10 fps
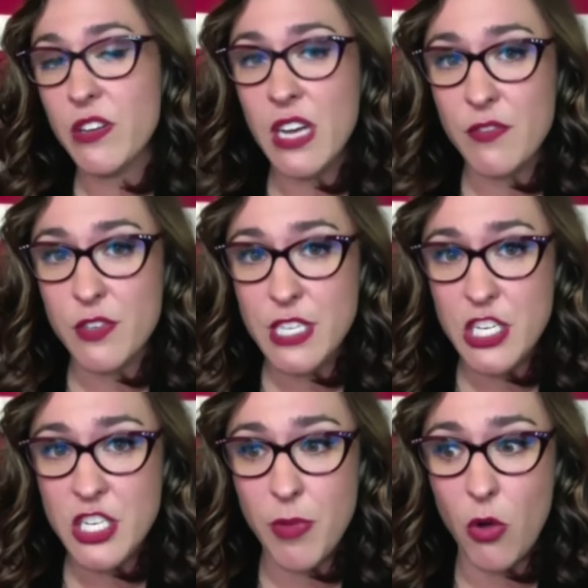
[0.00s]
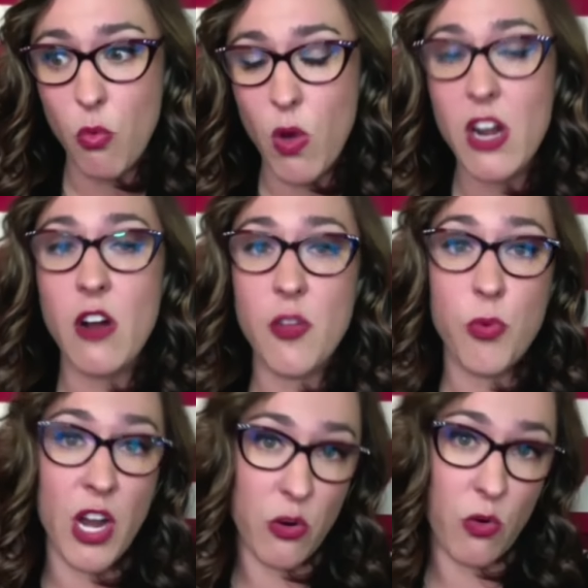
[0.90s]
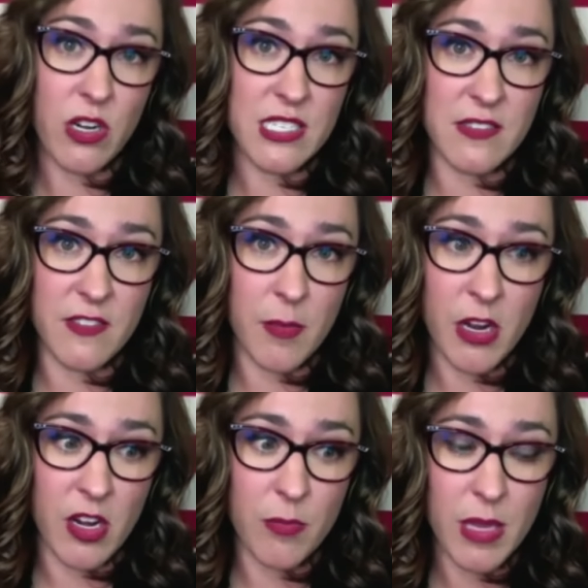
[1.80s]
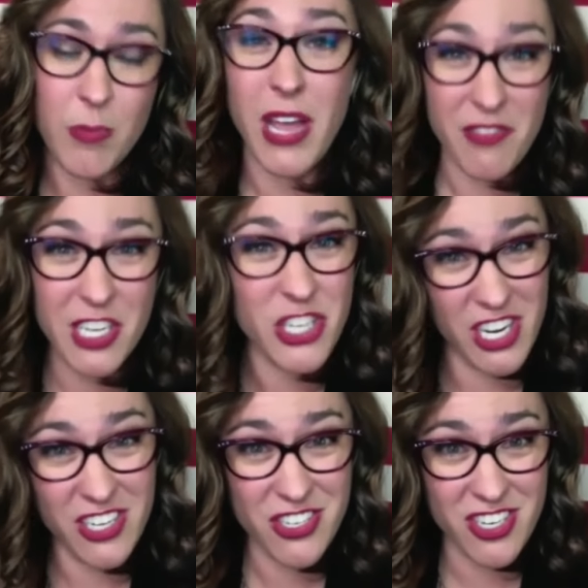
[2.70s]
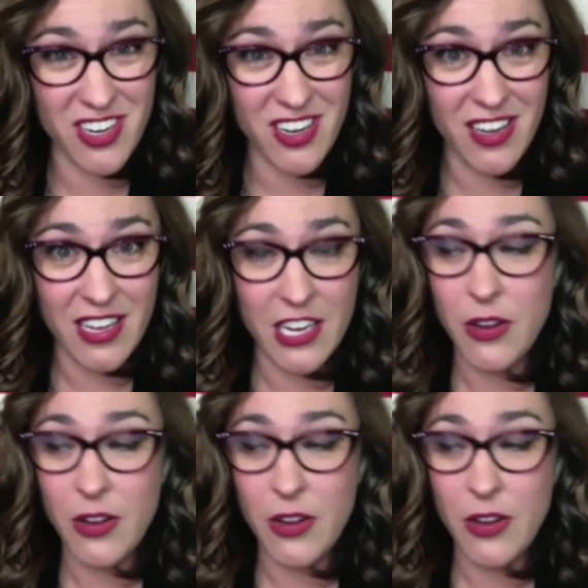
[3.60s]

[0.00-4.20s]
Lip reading: a real conversation about what are the priorities of the American people. Have they changed?